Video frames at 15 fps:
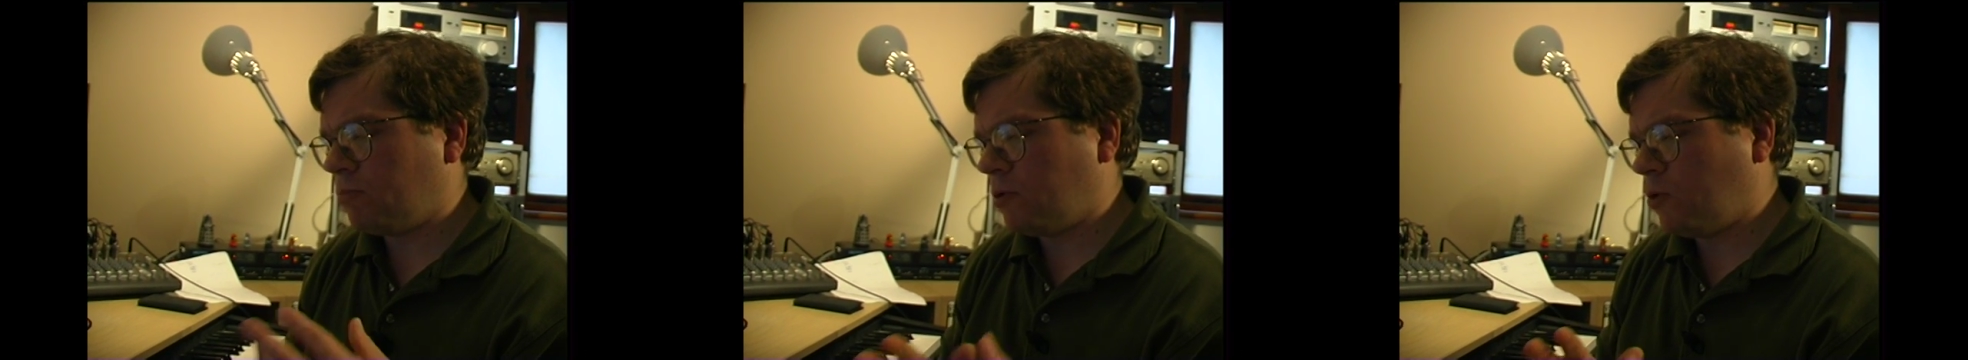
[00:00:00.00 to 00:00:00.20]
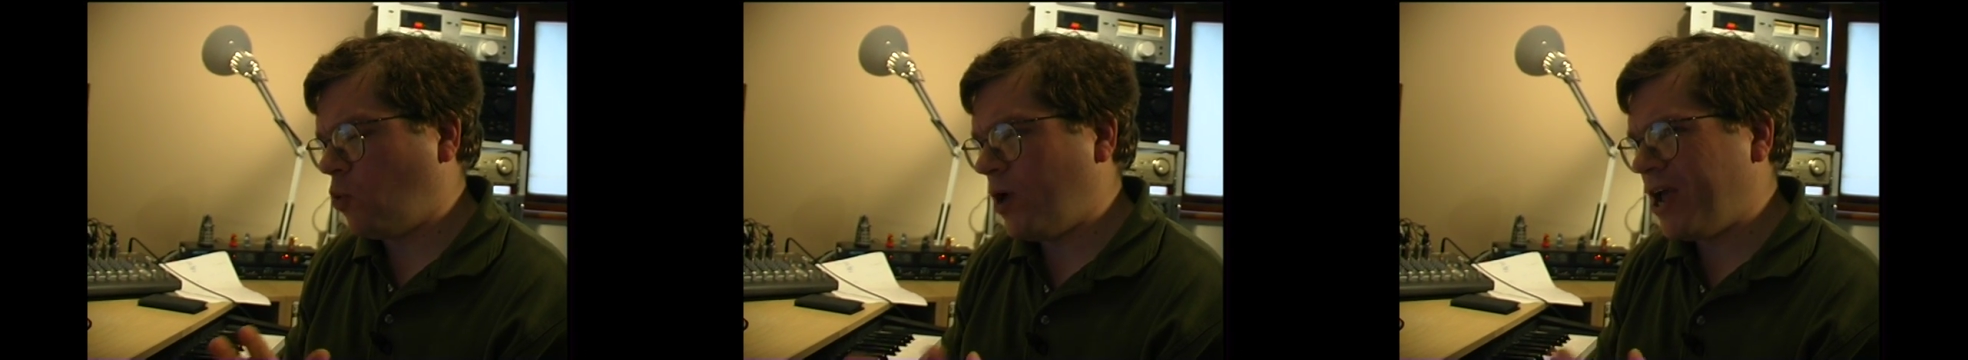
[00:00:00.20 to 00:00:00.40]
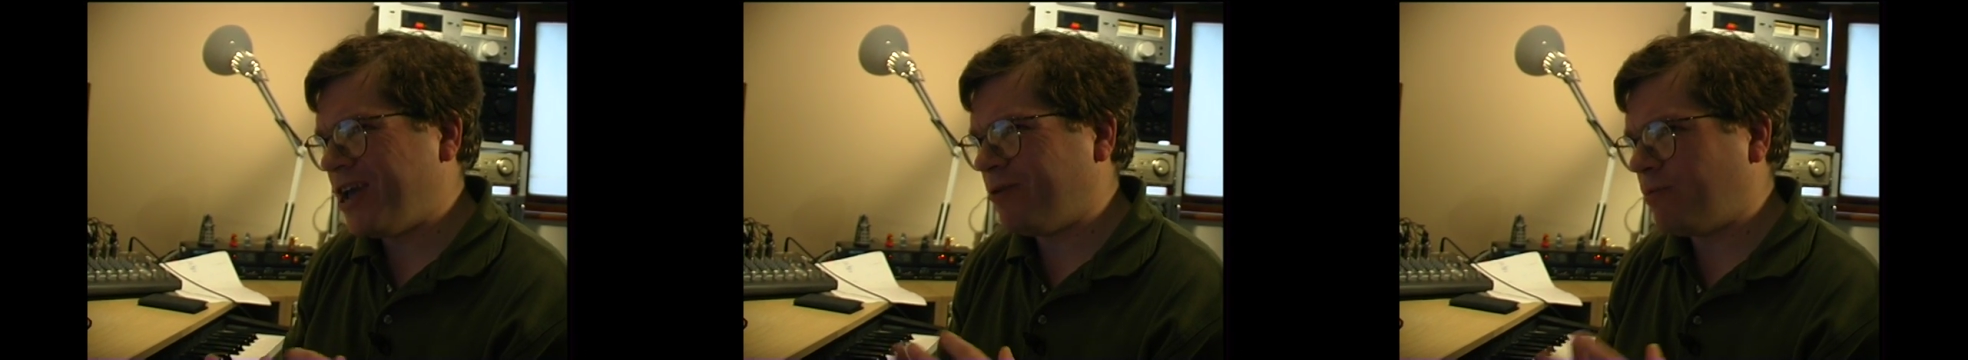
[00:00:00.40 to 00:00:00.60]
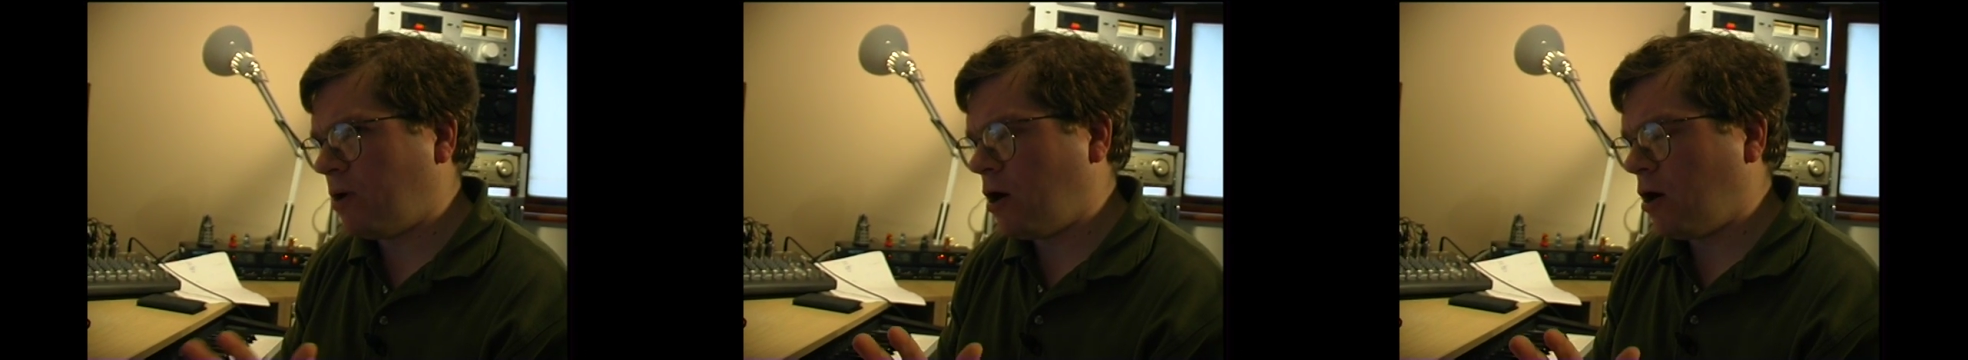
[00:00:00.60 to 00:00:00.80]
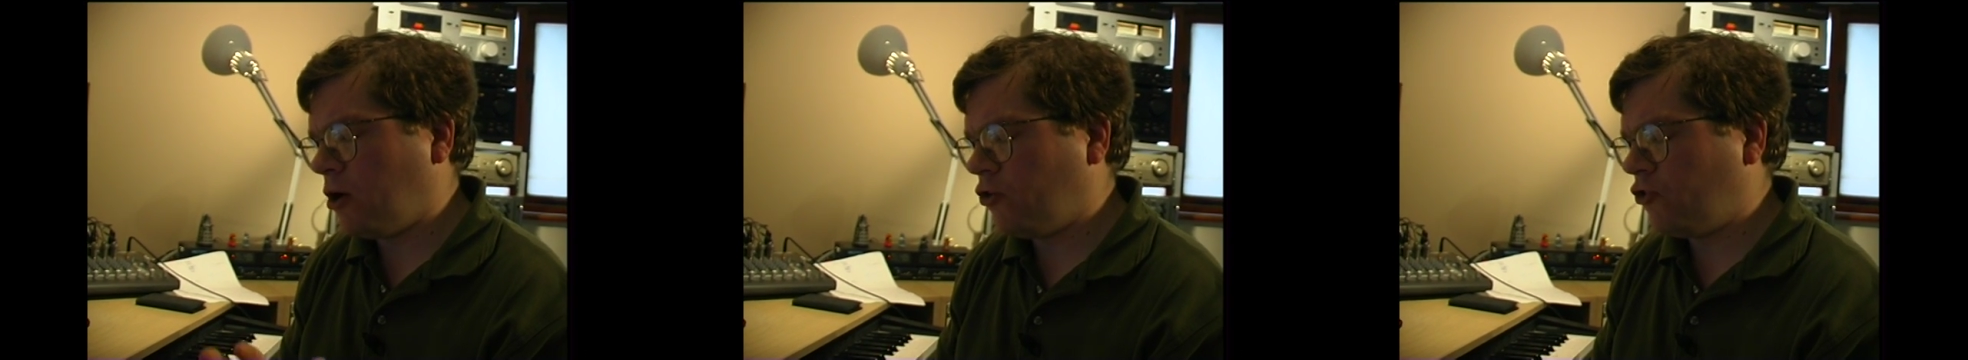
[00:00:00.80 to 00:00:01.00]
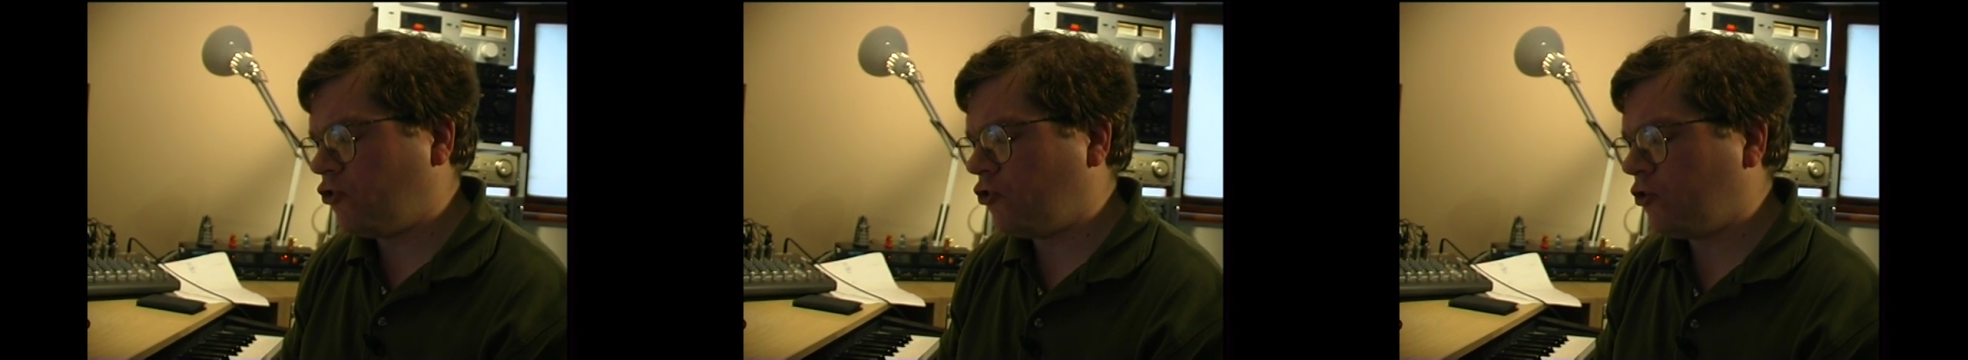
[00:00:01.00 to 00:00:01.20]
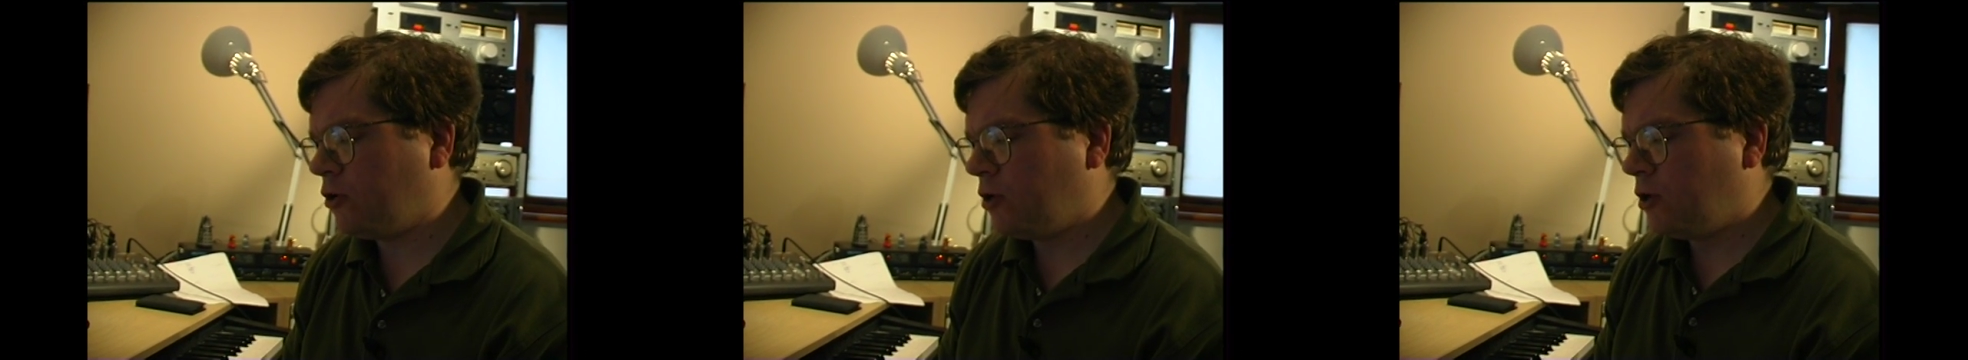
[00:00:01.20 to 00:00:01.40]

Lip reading: a weird march,